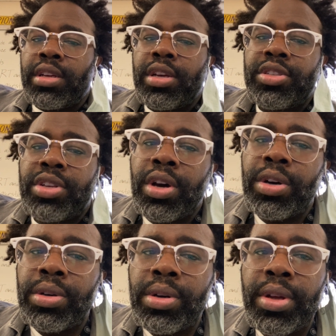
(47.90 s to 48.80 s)

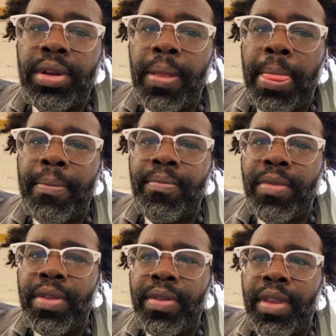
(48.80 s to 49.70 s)
So
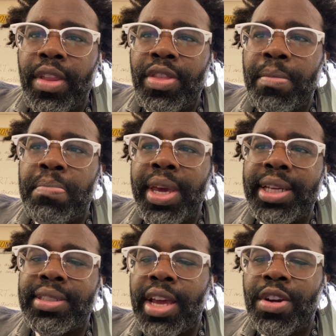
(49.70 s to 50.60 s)
the
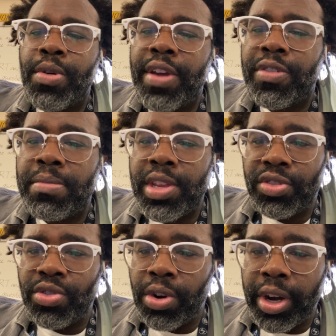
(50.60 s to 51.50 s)
biggest takeaway from this
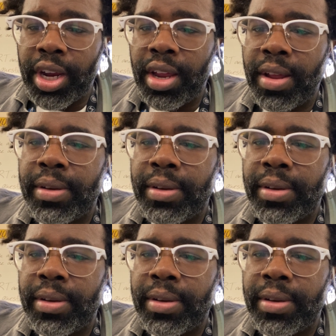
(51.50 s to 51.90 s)
story